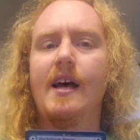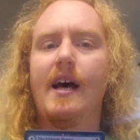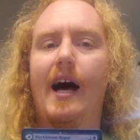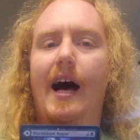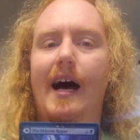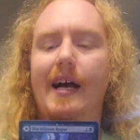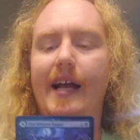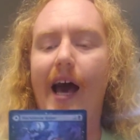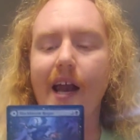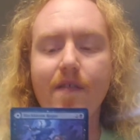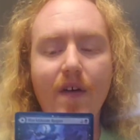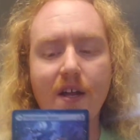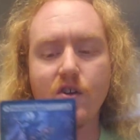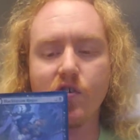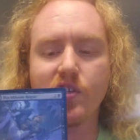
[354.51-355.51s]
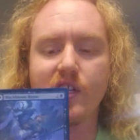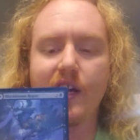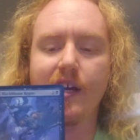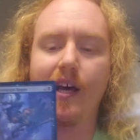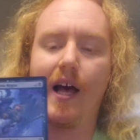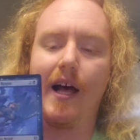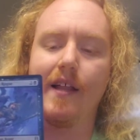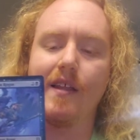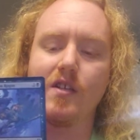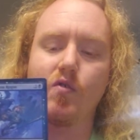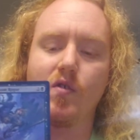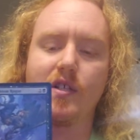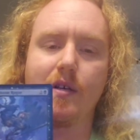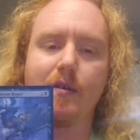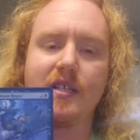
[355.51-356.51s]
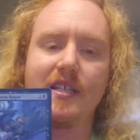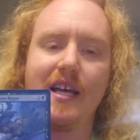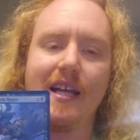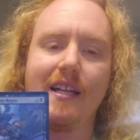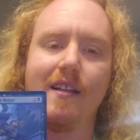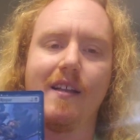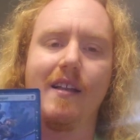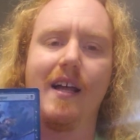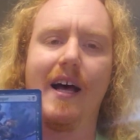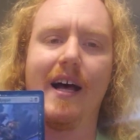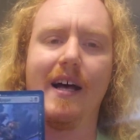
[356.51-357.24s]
Kind of interesting. This was a set